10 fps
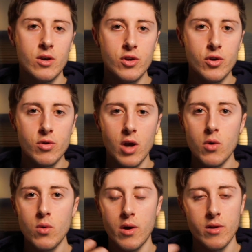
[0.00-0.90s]
you
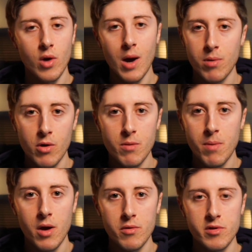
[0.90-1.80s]
go to upload a
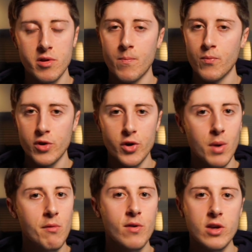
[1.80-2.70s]
post, you do
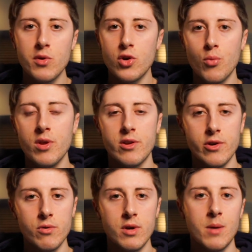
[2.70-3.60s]
everything you would normally
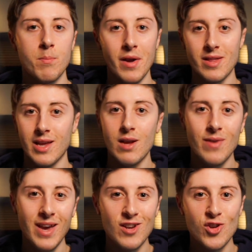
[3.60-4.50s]
do, but instead of
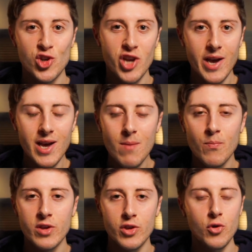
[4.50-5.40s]
hitting share,
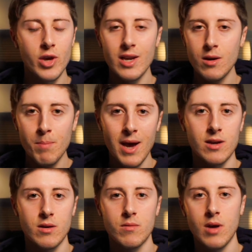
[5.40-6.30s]
you hit the
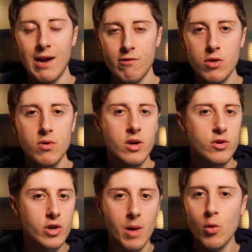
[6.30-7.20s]
back arrow,
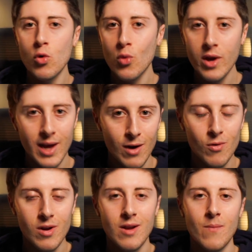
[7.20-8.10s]
you come all the way
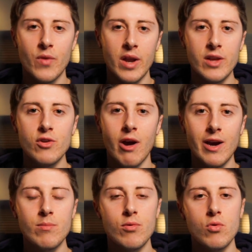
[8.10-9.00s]
out, and then you're
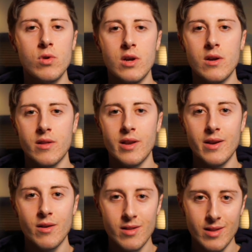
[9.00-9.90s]
able to
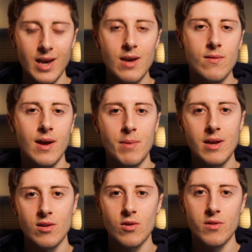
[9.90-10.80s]
then save that
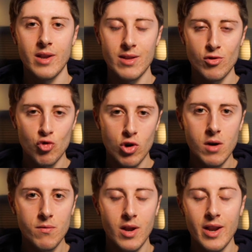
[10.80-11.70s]
piece of content as a
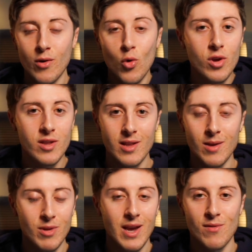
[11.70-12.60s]
draft. And then all you
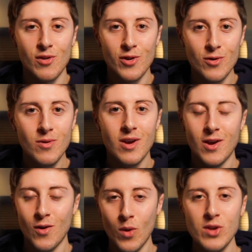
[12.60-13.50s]
simply have to do,
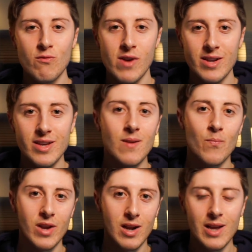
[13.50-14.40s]
when you're ready,
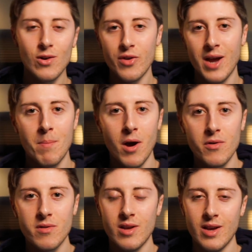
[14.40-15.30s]
click on that
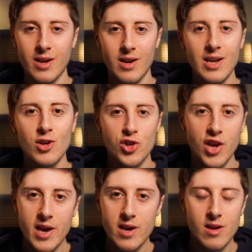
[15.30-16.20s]
post, click
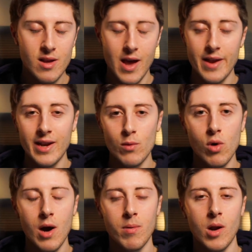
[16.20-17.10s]
share, and then it will
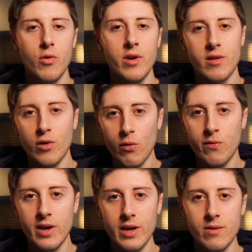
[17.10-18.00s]
upload it to your
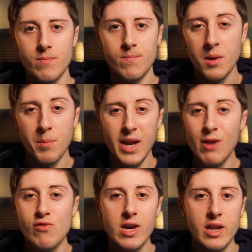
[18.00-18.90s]
feed. But they're
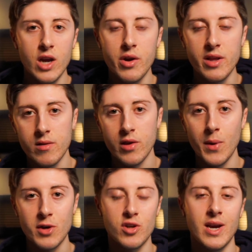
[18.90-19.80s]
really only 2
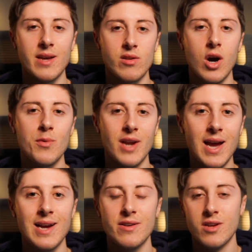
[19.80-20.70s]
extra days I would
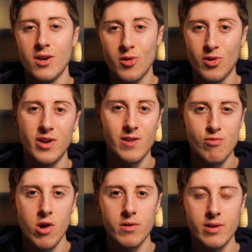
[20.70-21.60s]
add to this
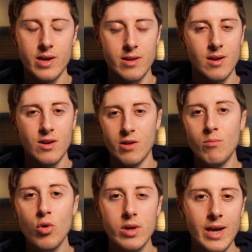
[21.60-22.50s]
process. The
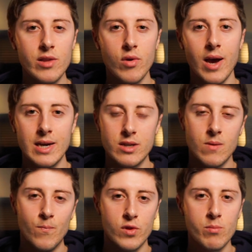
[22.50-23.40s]
more days you add,
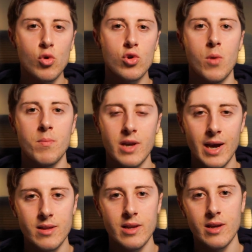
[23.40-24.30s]
the more
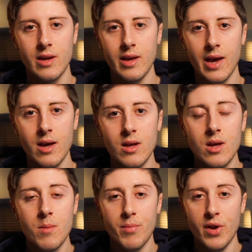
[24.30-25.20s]
complicated it can get.
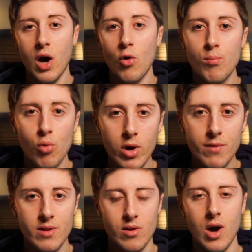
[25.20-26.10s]
But the whole point of
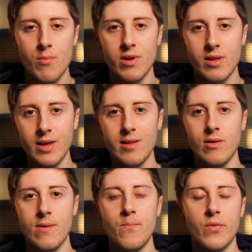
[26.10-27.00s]
this hybrid
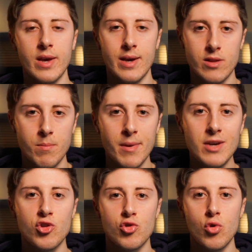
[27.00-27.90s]
system is to
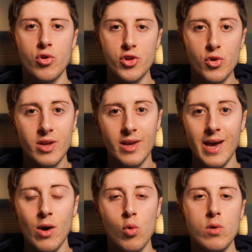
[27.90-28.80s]
make sure that you
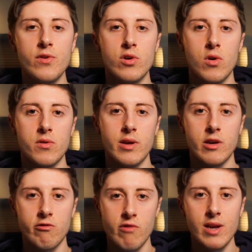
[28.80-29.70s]
get all of your content
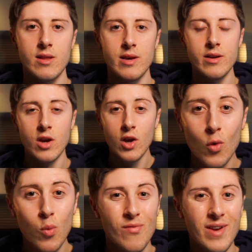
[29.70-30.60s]
created
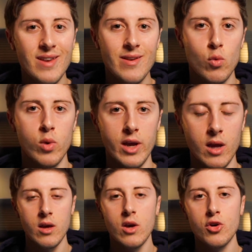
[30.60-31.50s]
within the
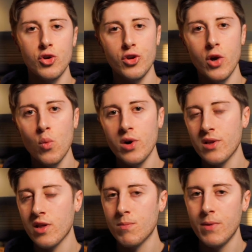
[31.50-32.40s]
week. You don't want it
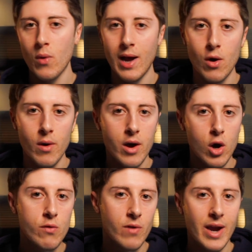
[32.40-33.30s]
to spill out
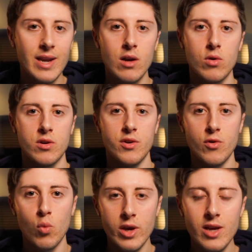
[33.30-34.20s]
over any longer than a
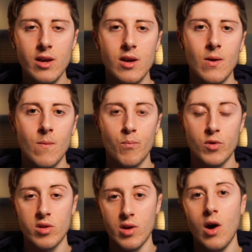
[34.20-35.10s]
week,
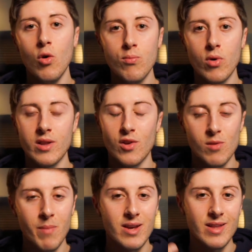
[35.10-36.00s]
because the whole point is it
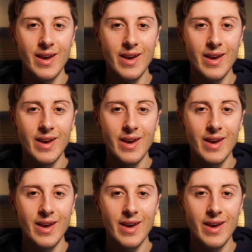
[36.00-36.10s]
just makes it